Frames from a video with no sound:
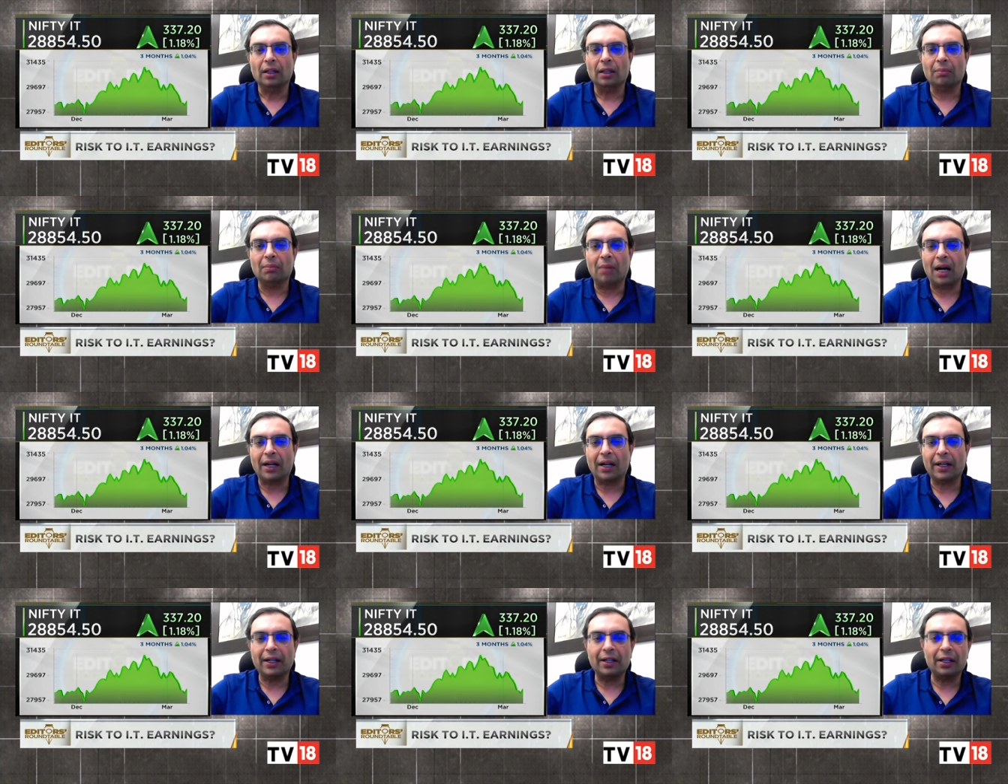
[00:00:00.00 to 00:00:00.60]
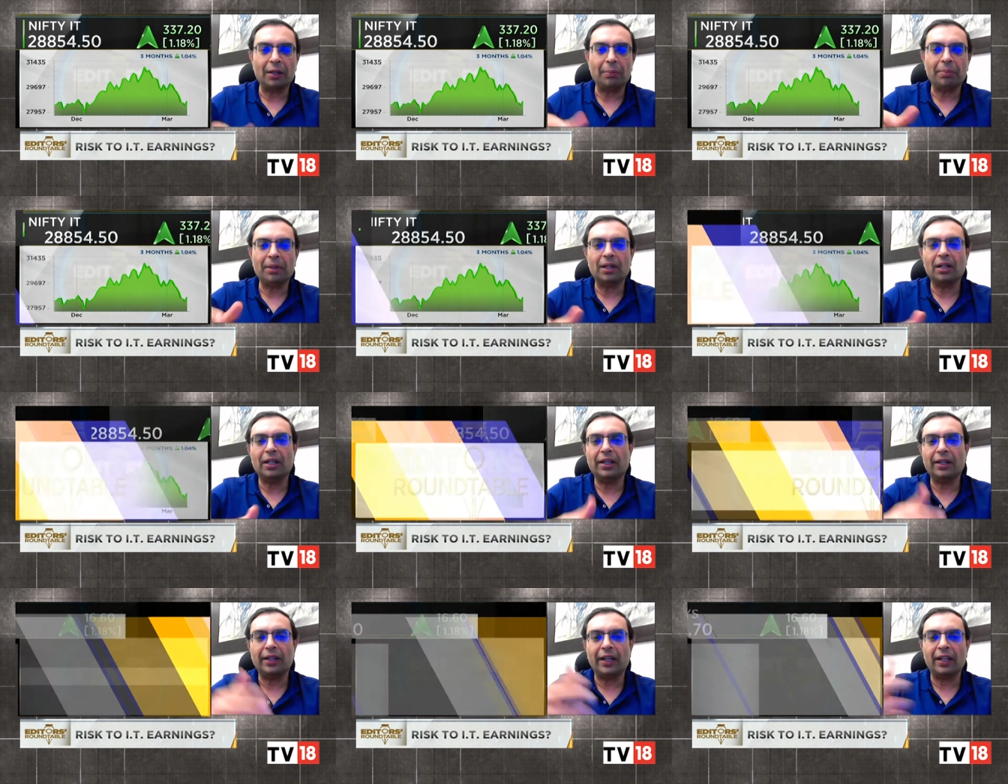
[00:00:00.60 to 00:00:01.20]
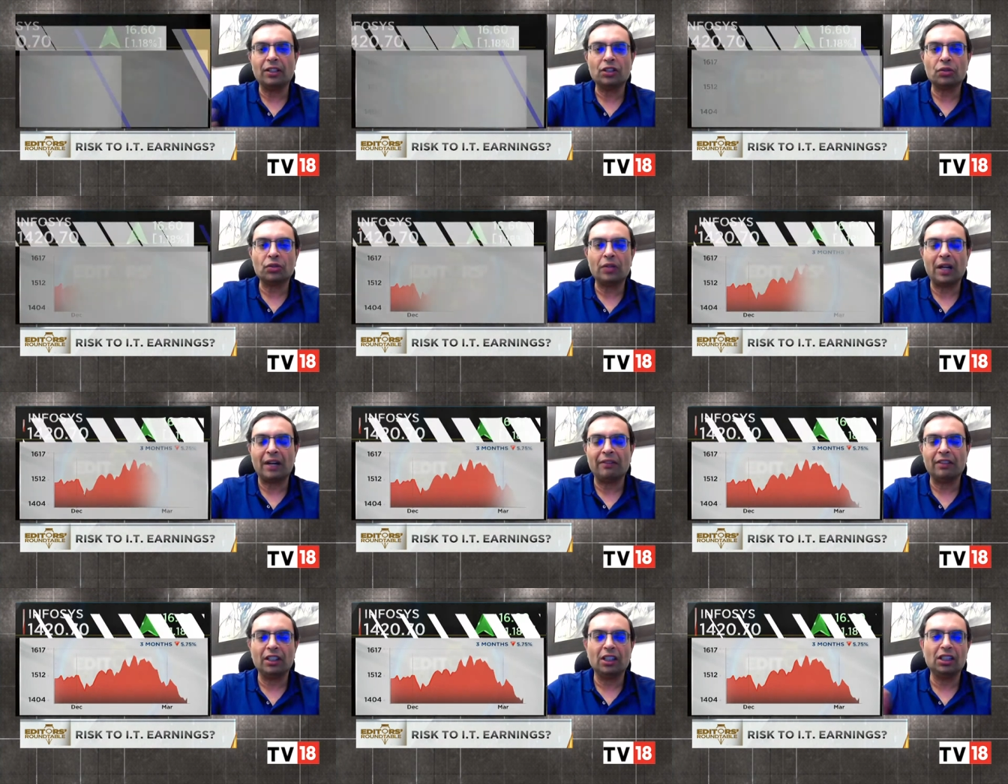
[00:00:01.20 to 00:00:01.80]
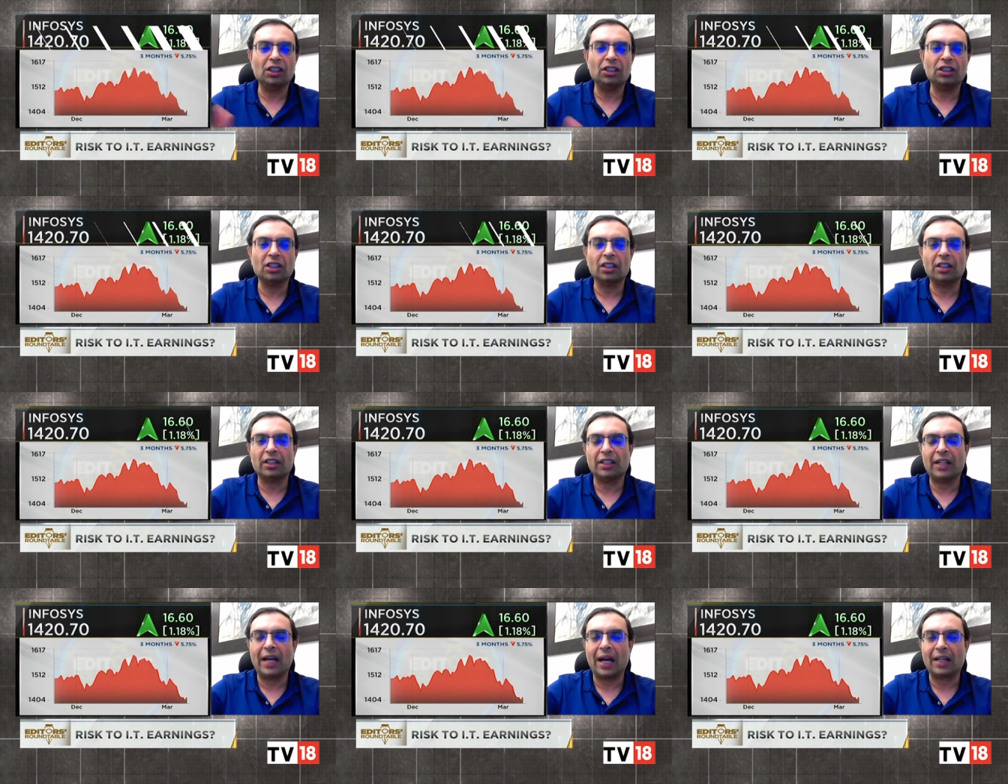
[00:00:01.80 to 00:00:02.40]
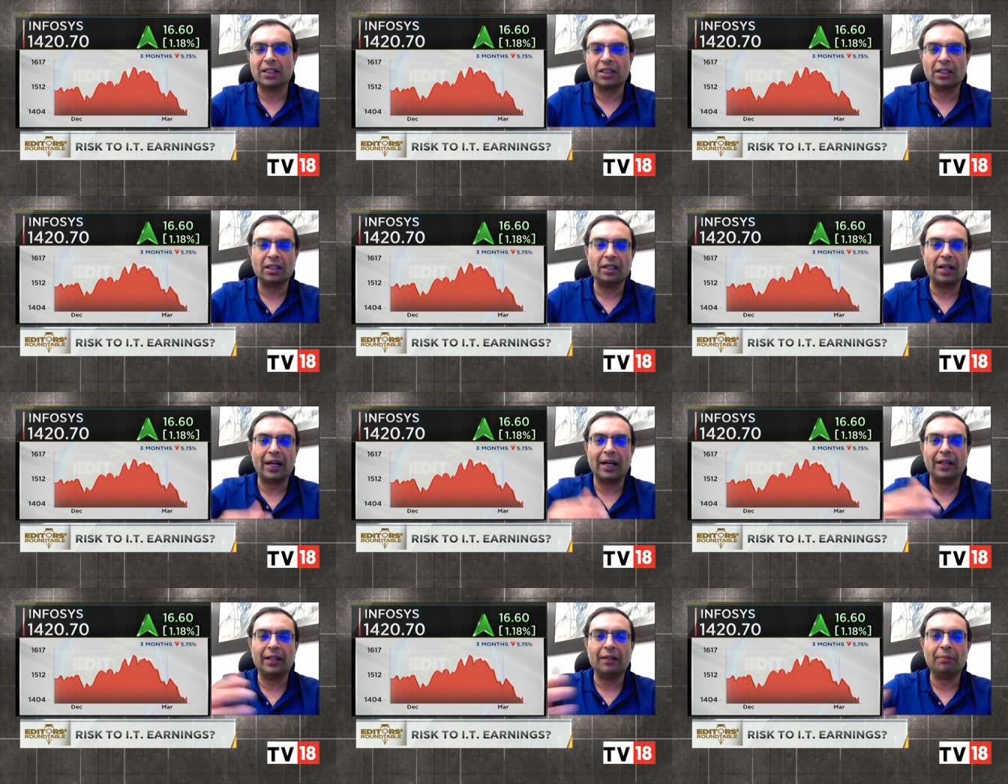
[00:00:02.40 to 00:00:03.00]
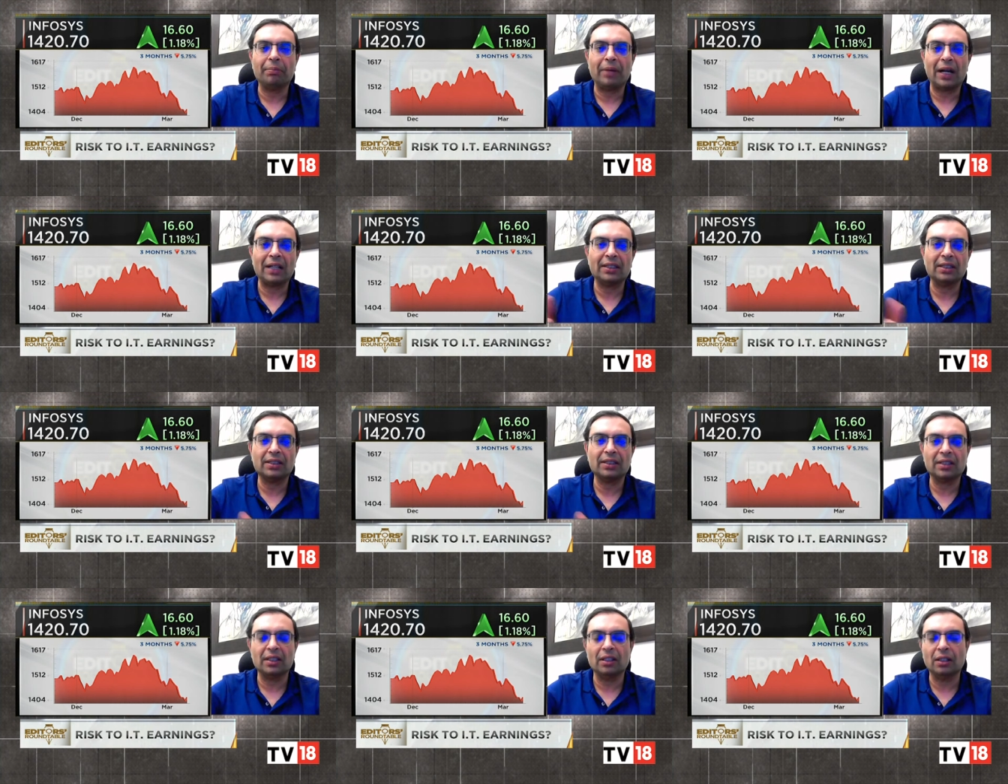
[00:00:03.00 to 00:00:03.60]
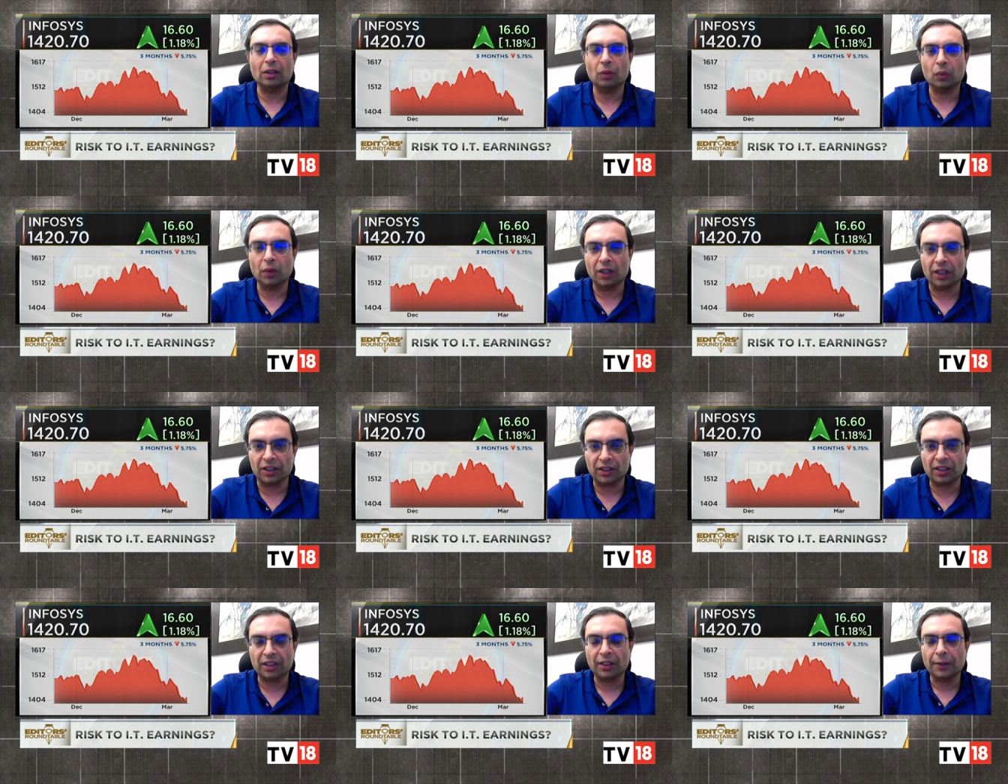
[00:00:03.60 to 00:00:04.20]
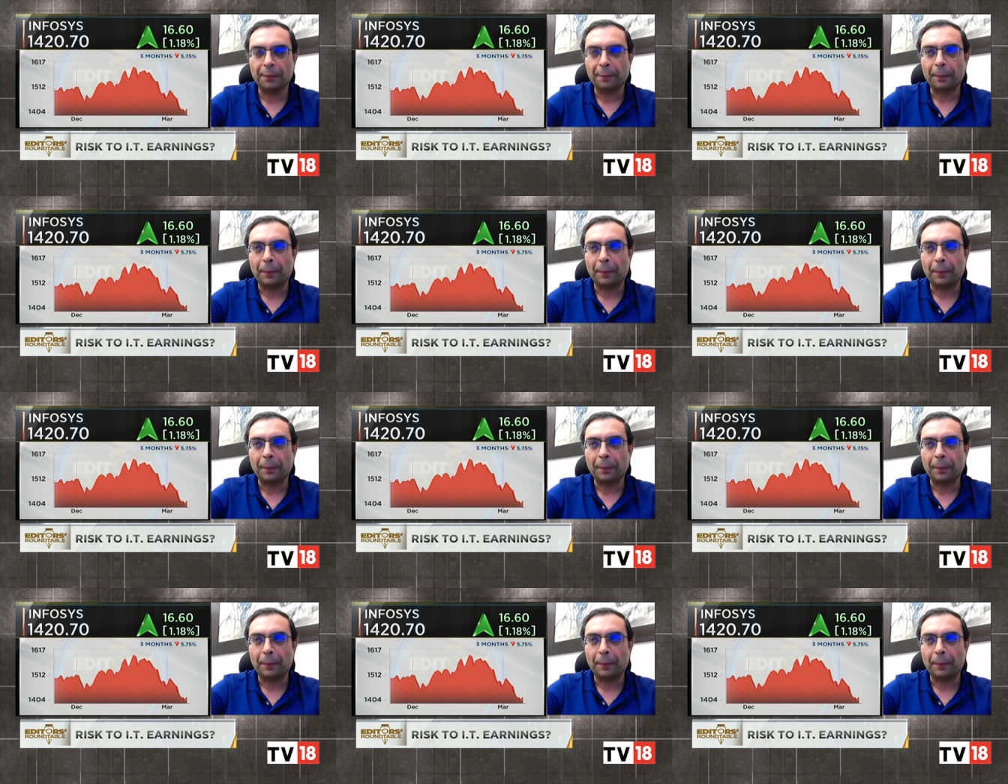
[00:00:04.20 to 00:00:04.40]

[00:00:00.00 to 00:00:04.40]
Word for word: the market typically tends to have a knee jerk reaction and it mm-hmm. prices in the worst